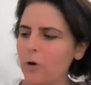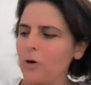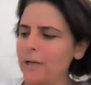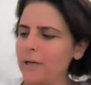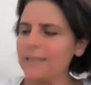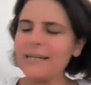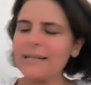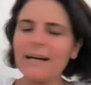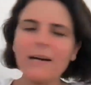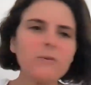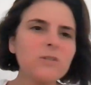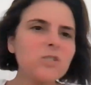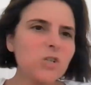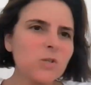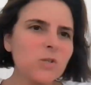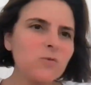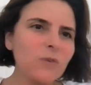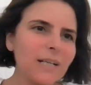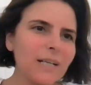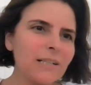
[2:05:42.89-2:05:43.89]
I was just
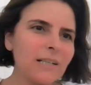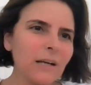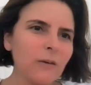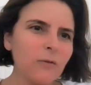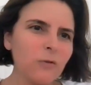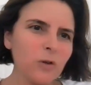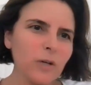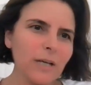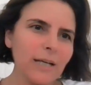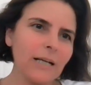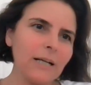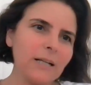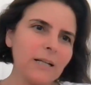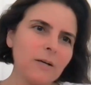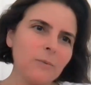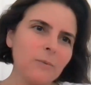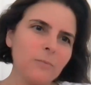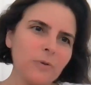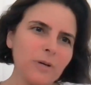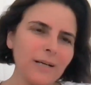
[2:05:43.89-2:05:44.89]
wondering if you can
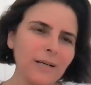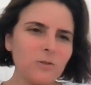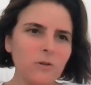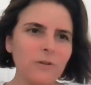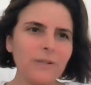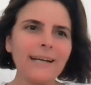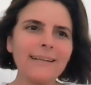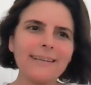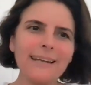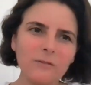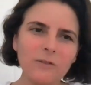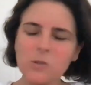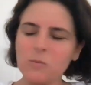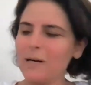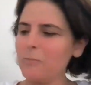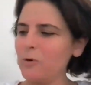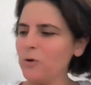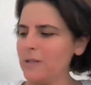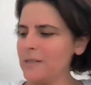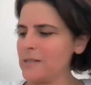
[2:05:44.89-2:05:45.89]
elaborate on that. That was
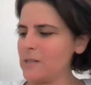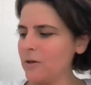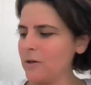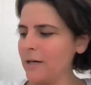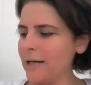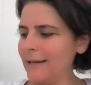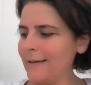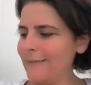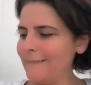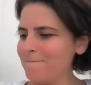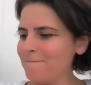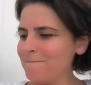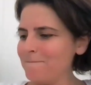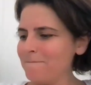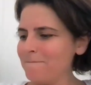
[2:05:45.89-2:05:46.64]
my point. Sorry.